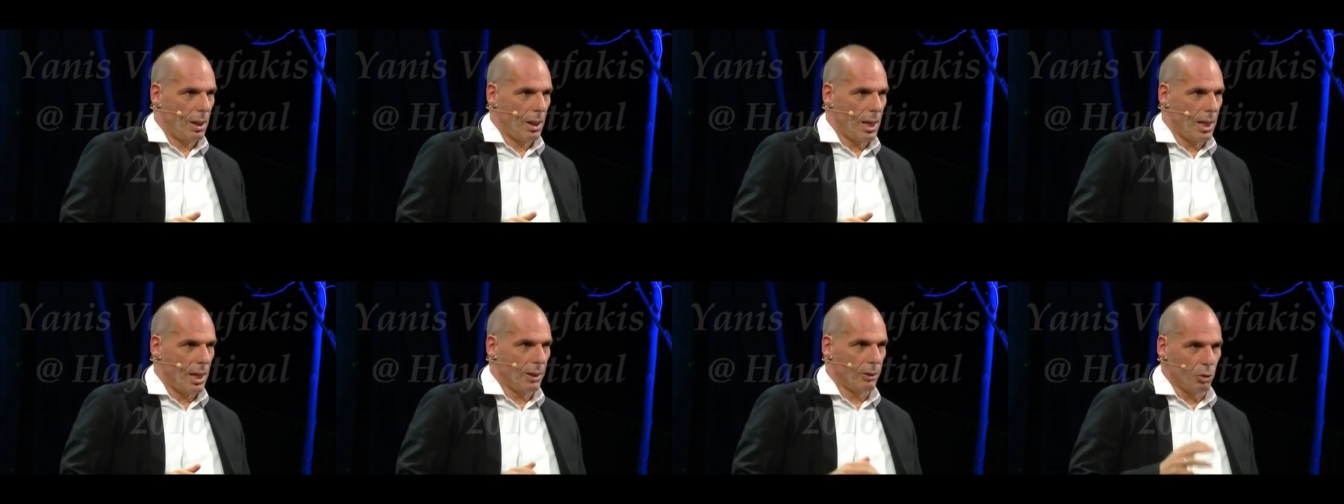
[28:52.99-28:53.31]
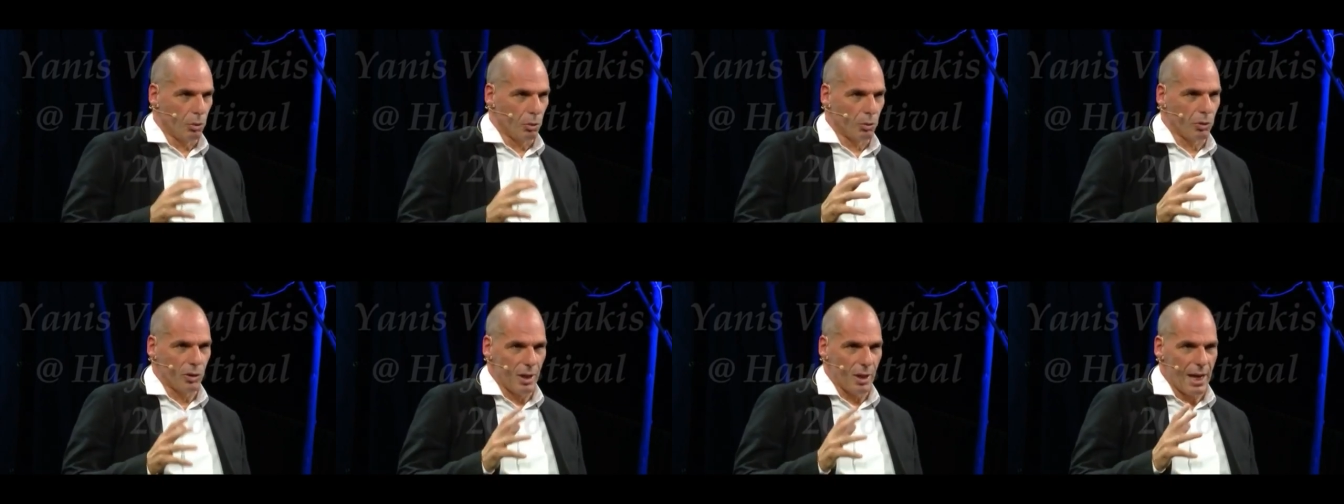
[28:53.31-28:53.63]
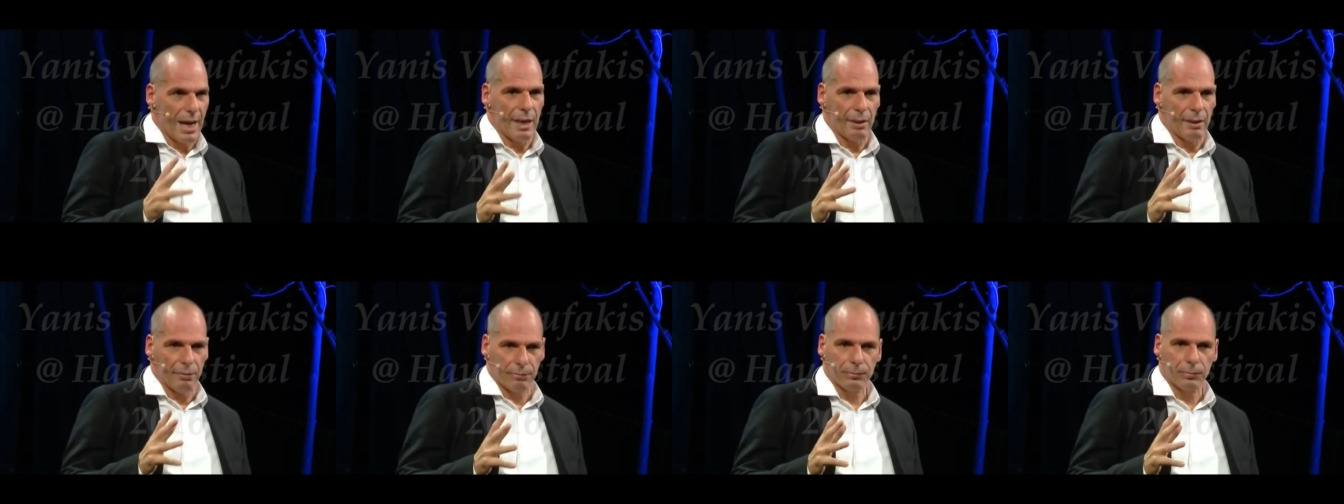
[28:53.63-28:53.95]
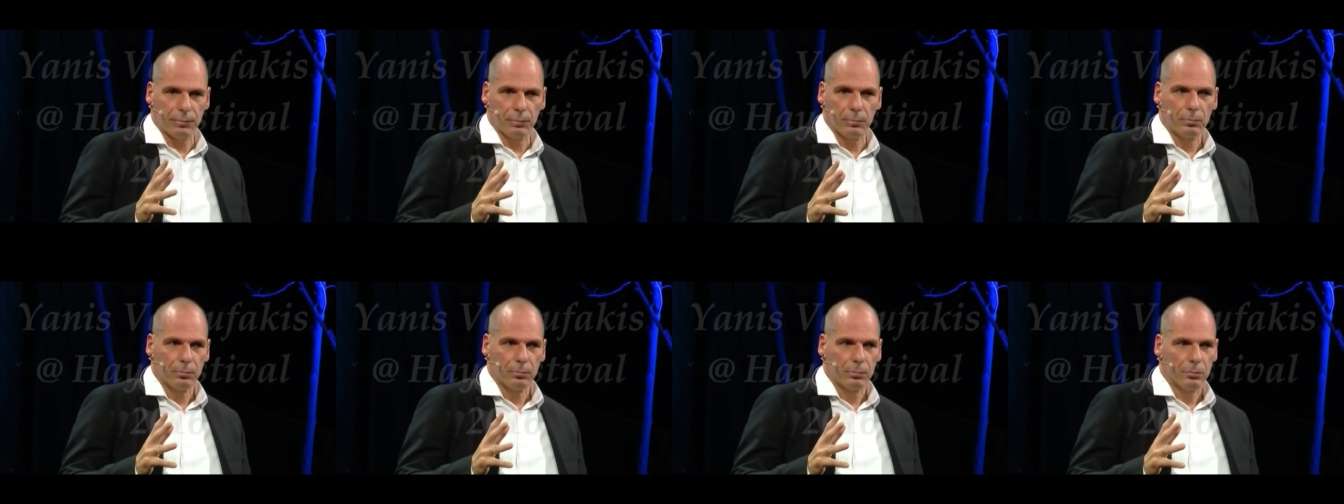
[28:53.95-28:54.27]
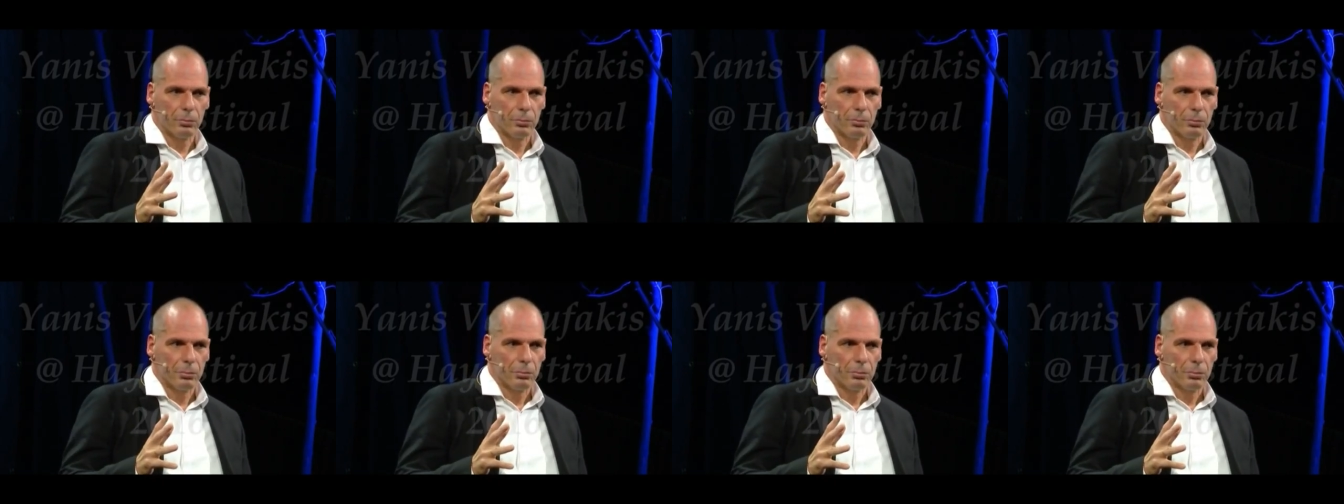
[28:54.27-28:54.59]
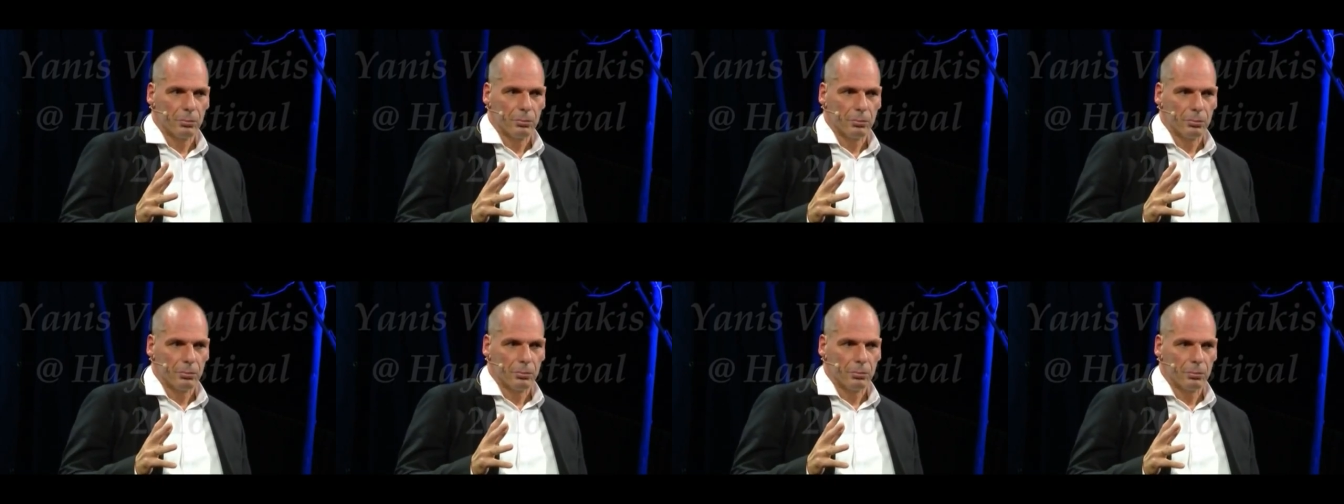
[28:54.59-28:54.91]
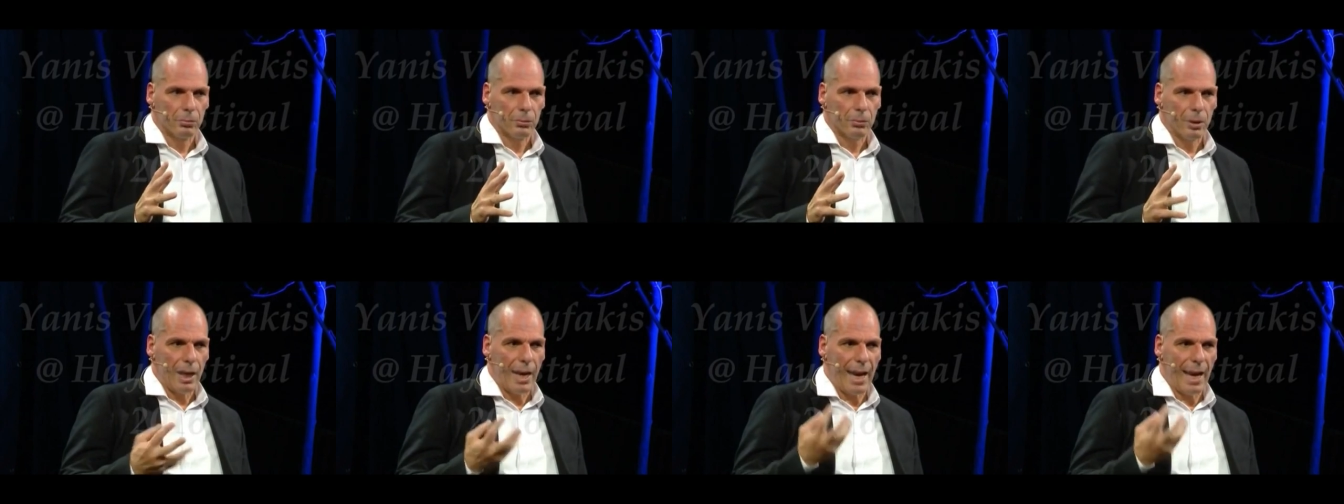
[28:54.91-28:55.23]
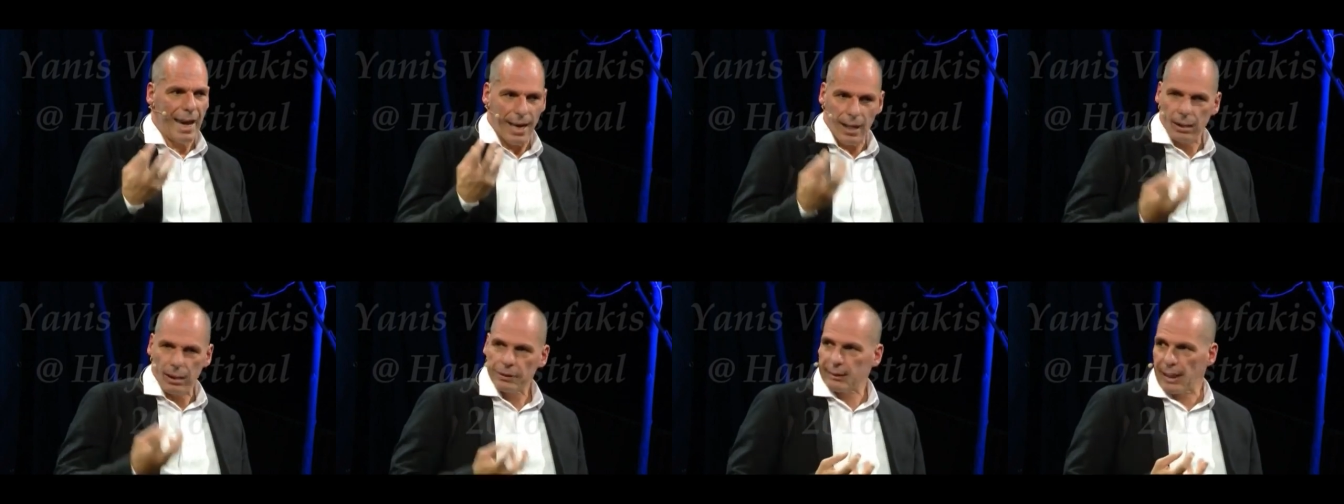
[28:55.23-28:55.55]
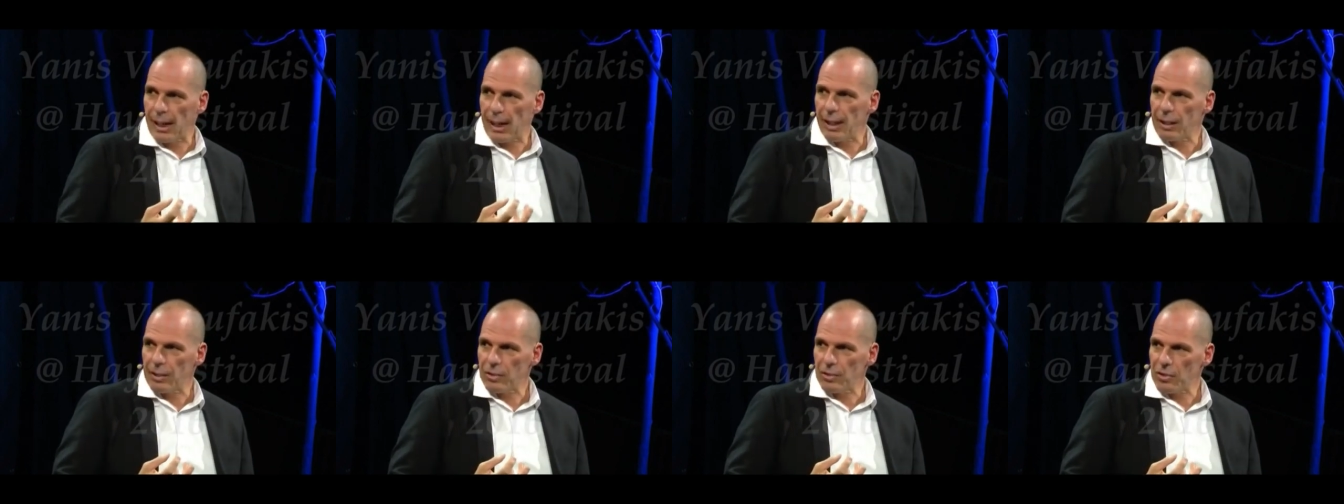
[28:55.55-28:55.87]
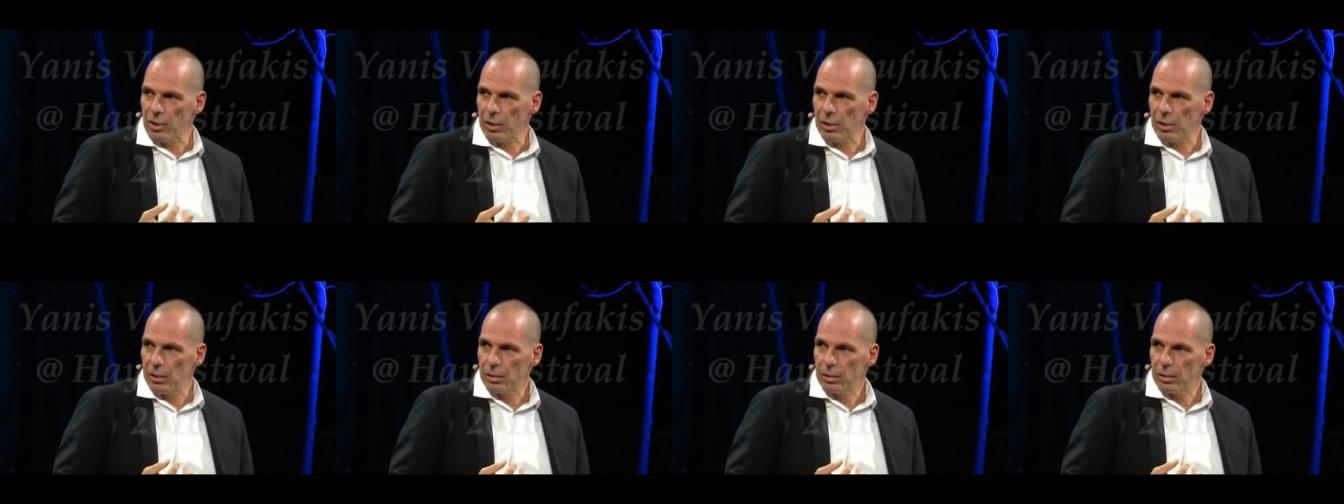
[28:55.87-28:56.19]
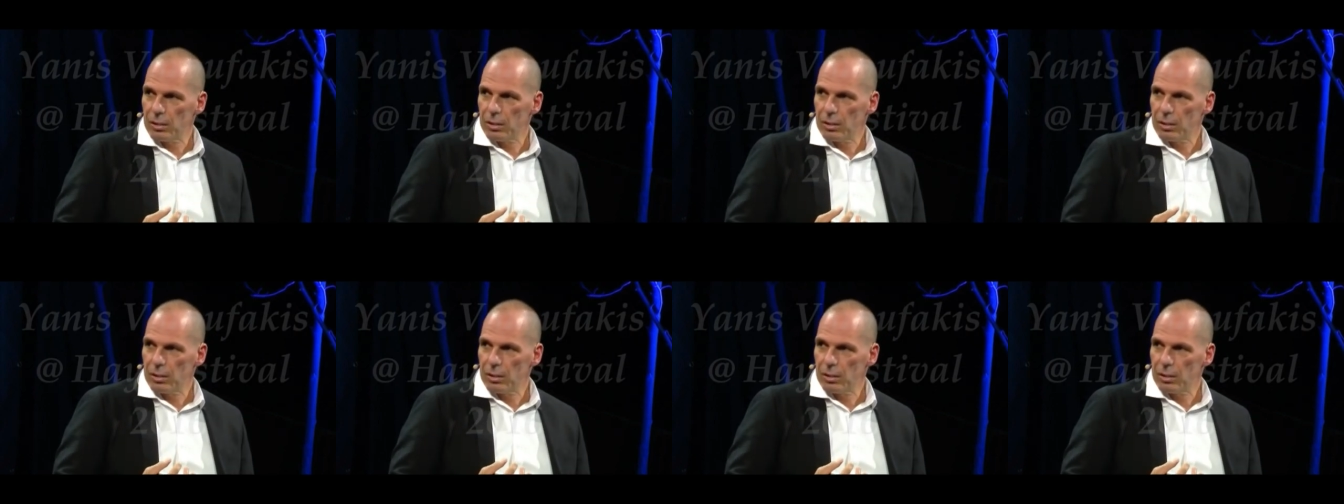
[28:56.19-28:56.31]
and you crave a hard currency